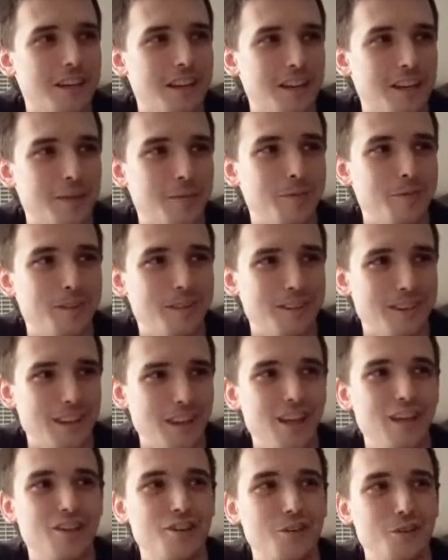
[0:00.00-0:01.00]
time,
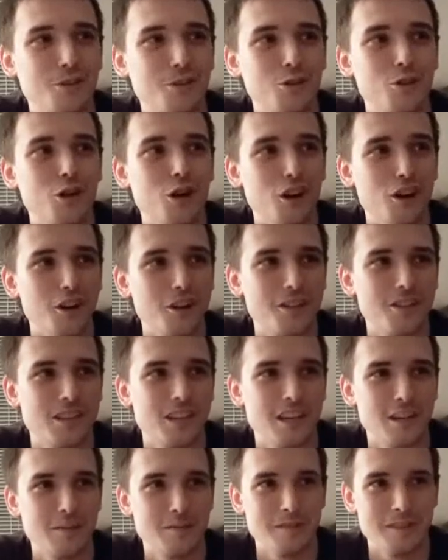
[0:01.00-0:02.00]
like a long
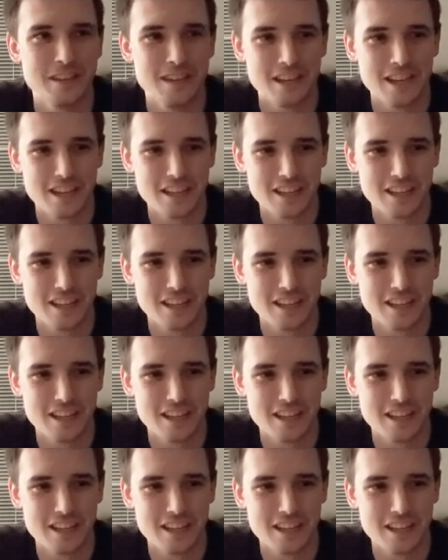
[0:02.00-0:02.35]
time.